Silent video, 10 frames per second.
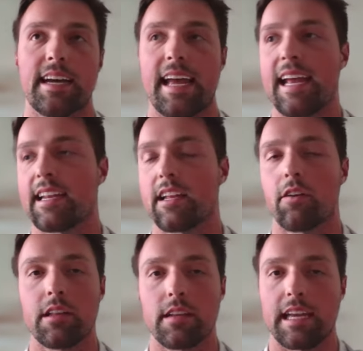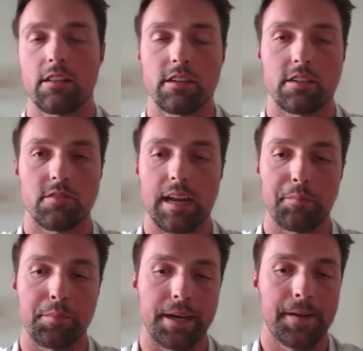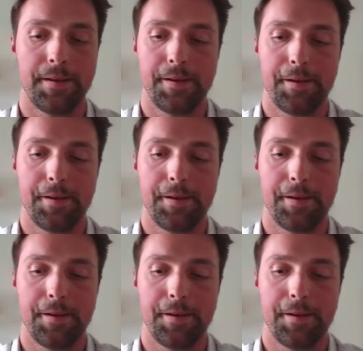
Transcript: And, you know, he, he looked great, but